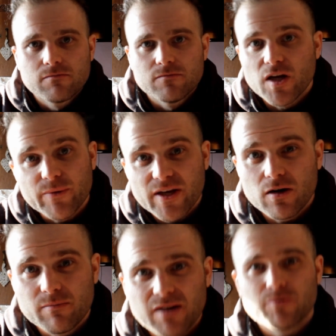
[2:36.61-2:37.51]
Knowing
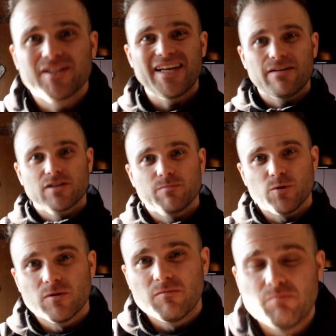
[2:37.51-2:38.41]
combat was
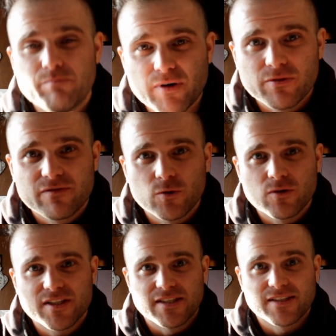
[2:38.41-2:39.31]
inevitable, both
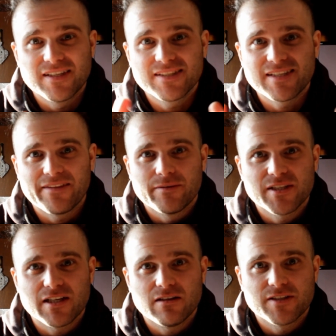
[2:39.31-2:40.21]
forces set
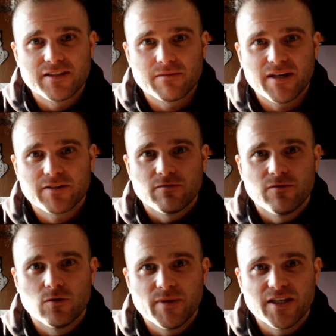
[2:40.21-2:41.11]
themselves into battle
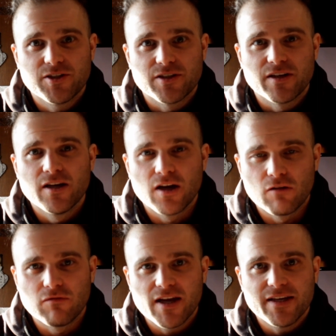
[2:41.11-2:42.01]
formation,
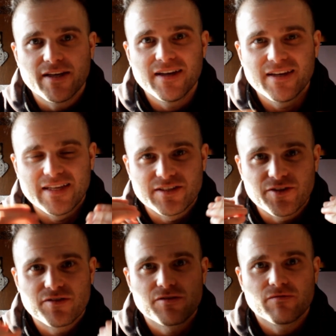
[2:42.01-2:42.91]
arrayed into
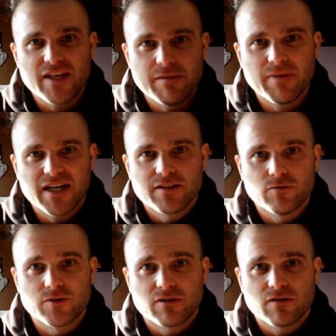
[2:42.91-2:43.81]
3
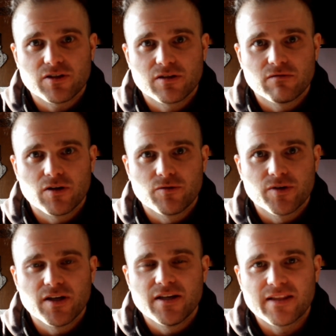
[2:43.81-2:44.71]
battles across the
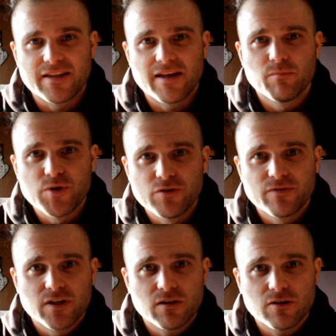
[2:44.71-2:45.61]
road. They then
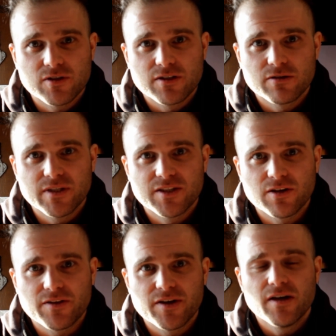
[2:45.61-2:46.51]
manoeuvred closer to each
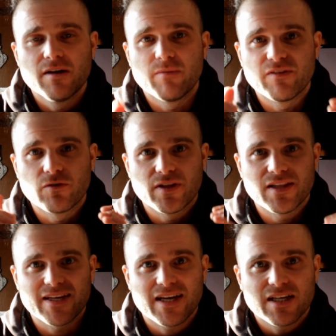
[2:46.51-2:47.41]
other before the
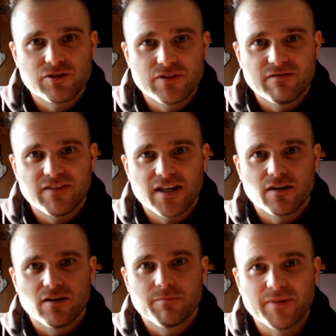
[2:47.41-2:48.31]
Lancastrian
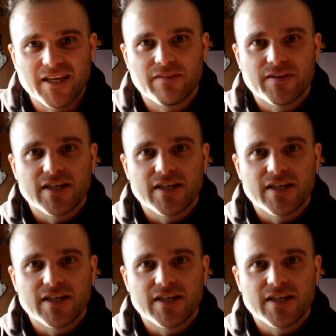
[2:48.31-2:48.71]
vanguard began the